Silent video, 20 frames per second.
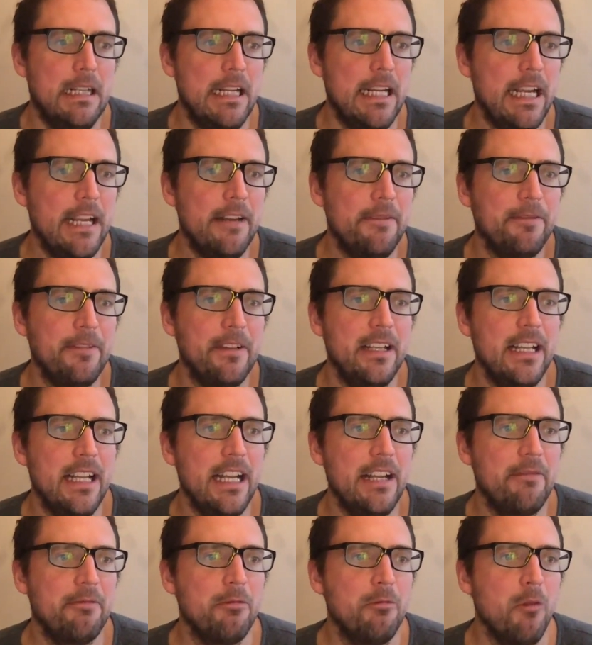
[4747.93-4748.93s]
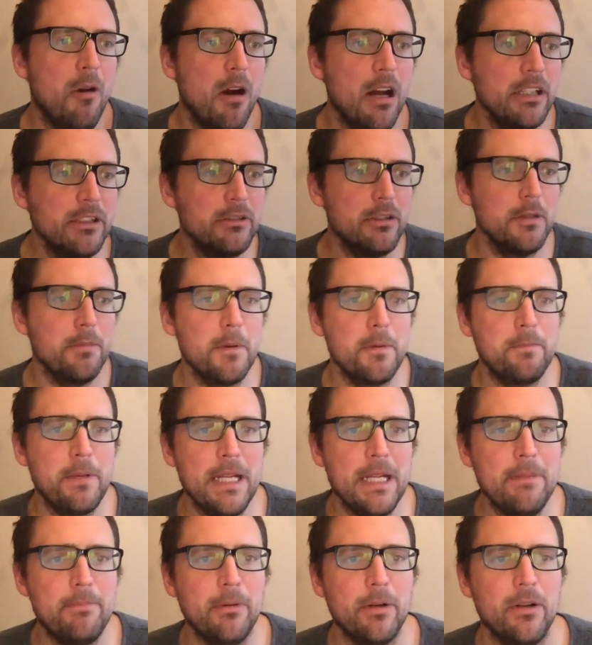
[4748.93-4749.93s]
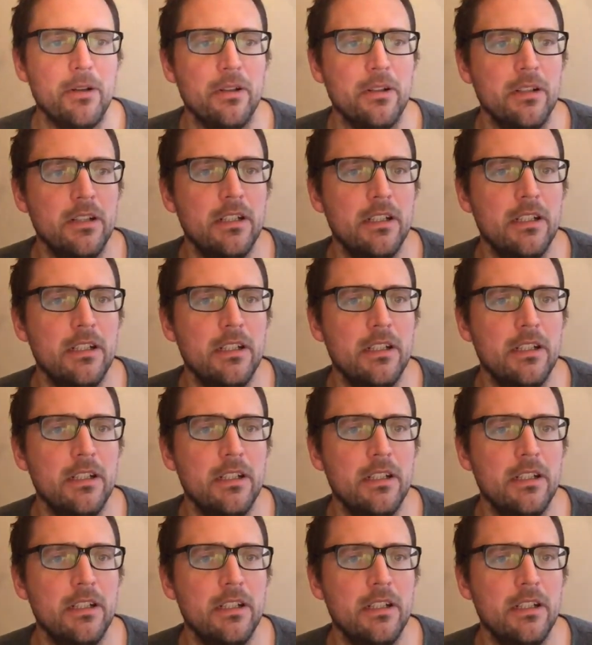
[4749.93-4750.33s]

If if one group of people